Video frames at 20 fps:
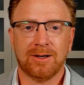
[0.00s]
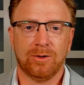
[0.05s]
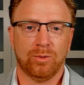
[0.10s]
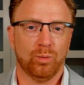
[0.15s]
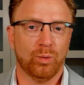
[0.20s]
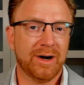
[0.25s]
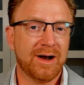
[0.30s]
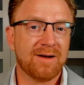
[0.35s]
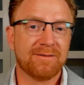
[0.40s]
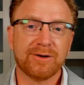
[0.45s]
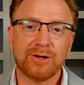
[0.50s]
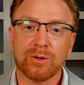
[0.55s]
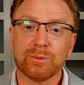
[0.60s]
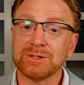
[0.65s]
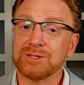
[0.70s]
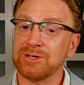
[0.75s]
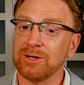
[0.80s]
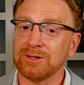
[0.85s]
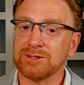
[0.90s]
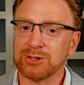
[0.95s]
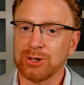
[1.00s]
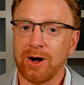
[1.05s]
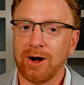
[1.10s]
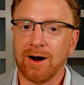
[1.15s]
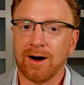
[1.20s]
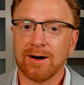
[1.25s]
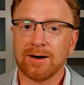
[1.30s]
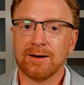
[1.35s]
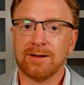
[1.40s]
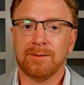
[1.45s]
Whatever your results
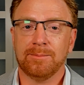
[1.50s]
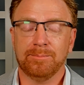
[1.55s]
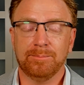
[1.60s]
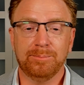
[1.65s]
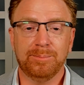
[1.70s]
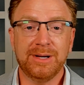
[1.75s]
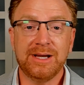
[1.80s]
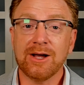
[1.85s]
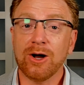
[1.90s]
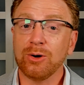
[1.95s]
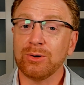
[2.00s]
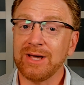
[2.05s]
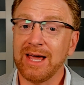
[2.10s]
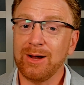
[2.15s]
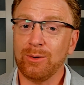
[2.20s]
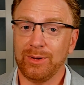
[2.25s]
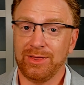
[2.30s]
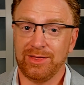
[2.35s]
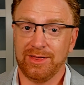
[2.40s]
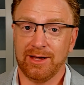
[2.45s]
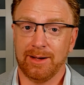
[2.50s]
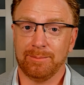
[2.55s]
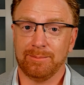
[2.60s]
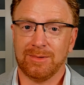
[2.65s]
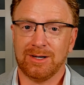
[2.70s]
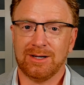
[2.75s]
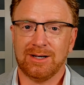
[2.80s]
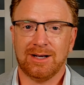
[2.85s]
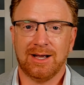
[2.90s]
are, be okay with them